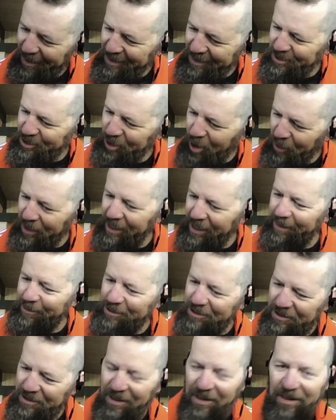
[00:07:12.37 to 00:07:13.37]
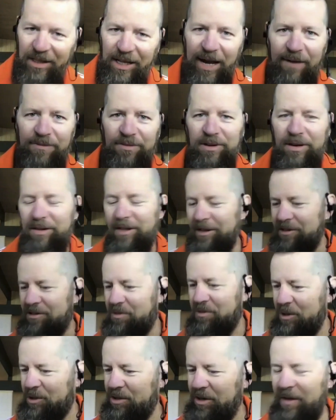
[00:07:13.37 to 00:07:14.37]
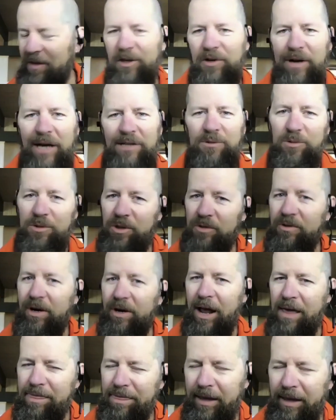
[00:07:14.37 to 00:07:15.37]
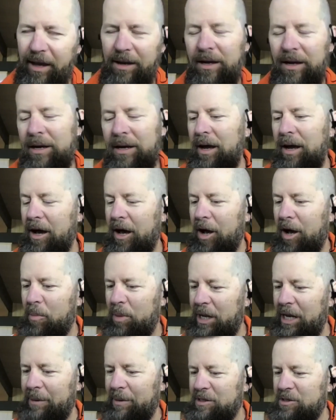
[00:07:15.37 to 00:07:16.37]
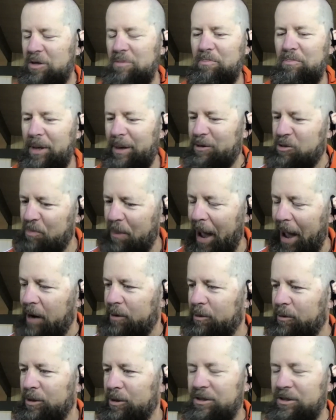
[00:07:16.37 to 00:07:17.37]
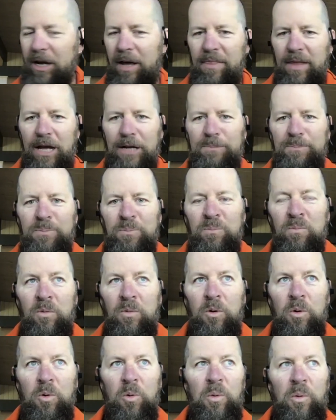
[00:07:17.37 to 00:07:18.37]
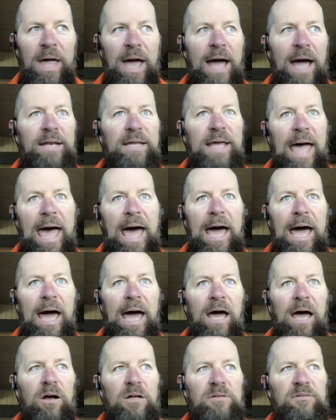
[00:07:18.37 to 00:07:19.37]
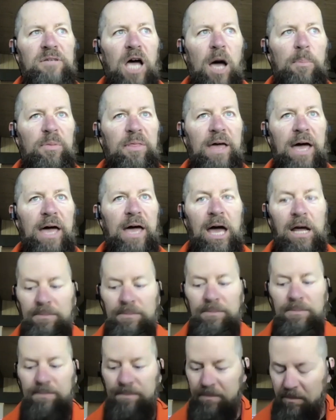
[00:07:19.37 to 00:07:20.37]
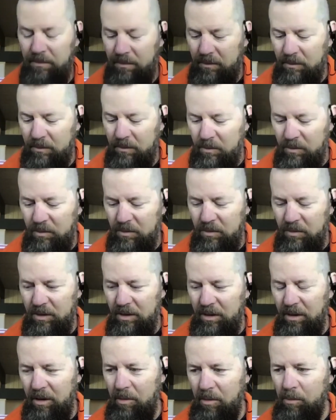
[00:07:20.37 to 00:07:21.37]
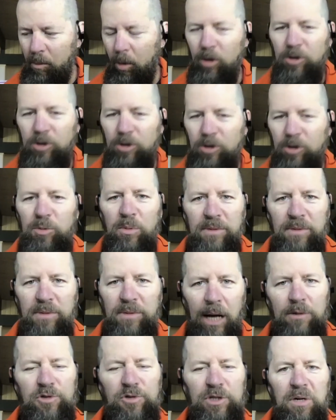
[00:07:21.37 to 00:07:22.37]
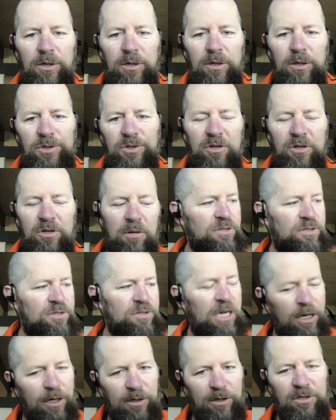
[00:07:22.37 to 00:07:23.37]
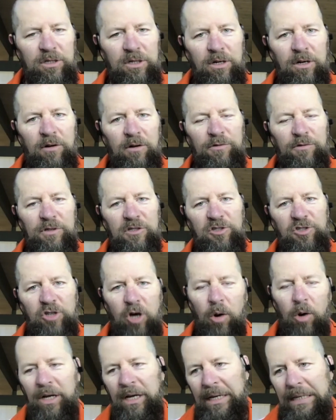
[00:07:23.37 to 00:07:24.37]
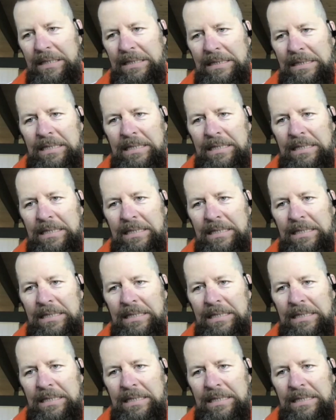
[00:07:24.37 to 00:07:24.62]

on the Sony, it was to the left, and on the switch, on the Grass, switch to the right, I think. But anyways, it was backwards. And then we had to add, on top of that, multiple downstream keyers to match the keyers for the Sony.